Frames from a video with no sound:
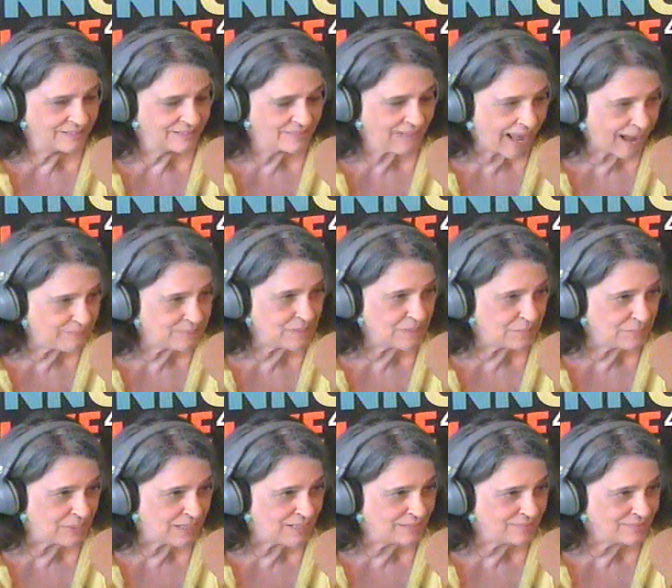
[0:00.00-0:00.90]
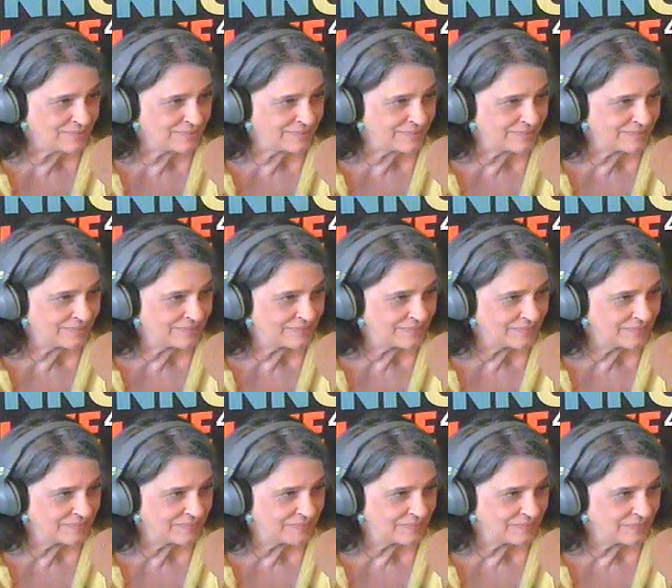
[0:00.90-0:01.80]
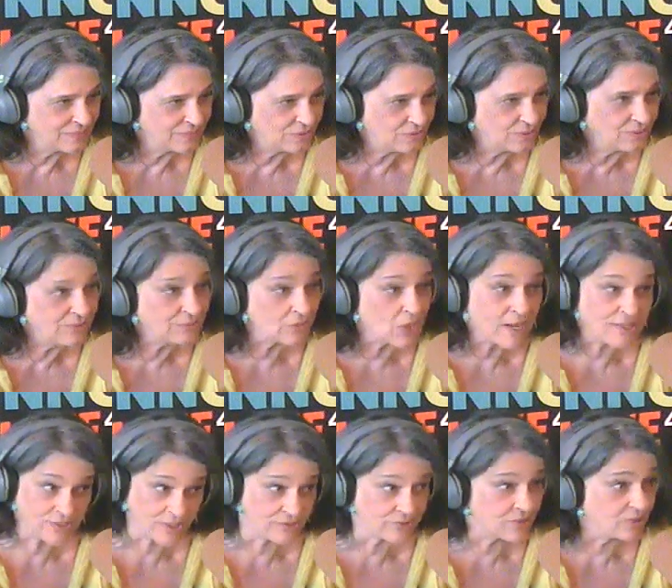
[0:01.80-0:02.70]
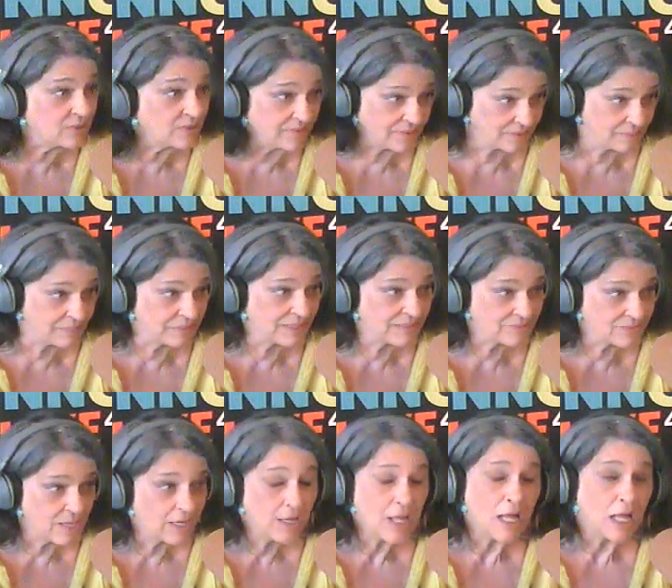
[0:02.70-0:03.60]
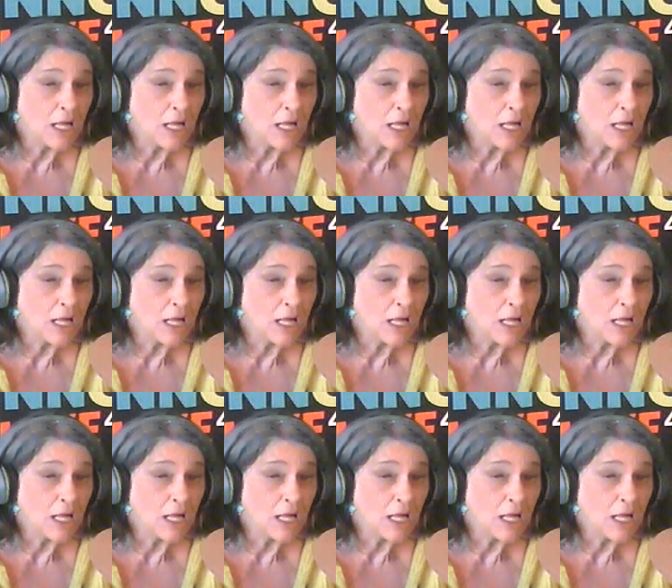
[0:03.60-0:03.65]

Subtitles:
stops the bus, could have lost control of the bus,